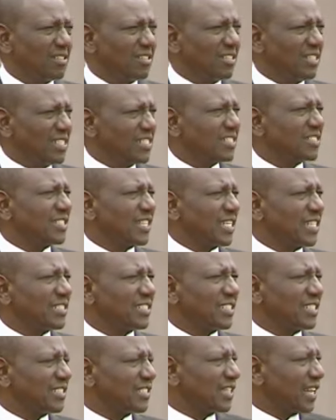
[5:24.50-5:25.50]

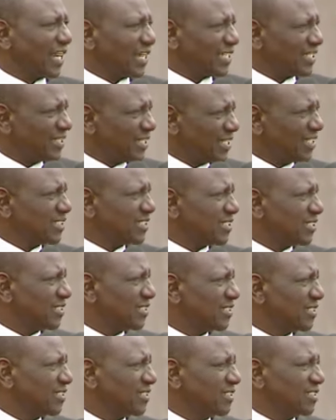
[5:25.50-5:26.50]
instances like this
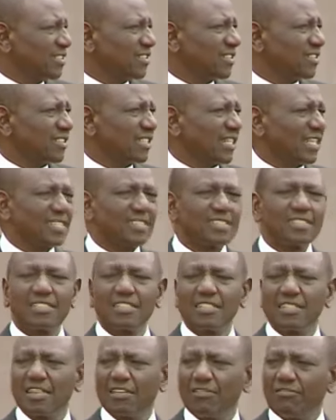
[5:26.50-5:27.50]
that
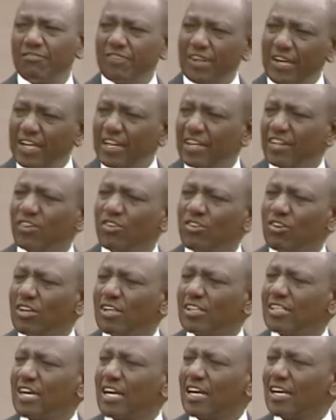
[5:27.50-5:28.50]
in a very young,
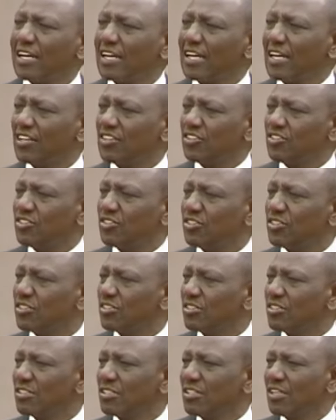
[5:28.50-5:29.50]
young
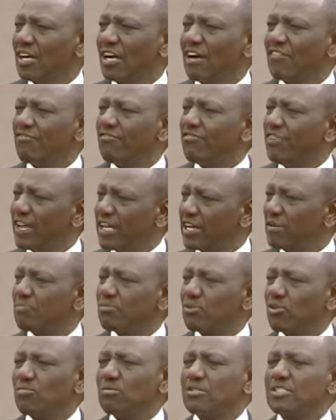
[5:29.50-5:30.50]
age, a very
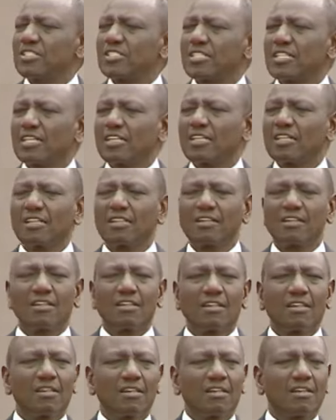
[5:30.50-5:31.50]
promising,
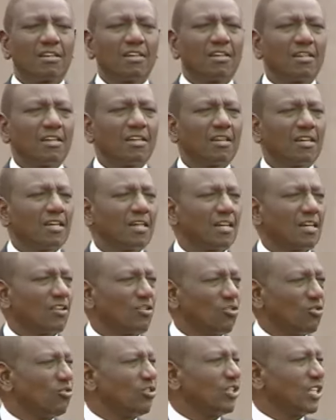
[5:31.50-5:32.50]
uh,
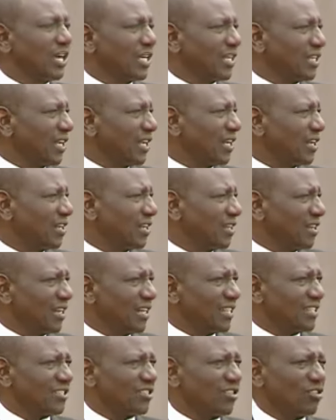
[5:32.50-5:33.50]
good Kenyan
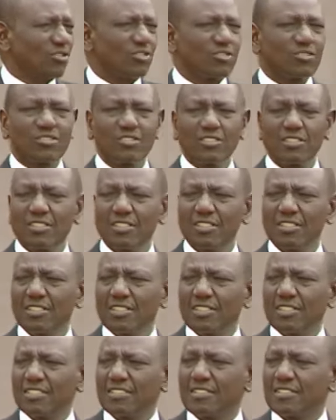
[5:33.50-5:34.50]
has lost
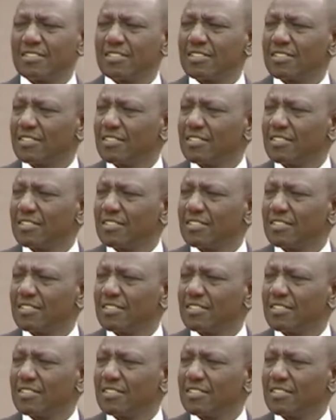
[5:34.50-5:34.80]
his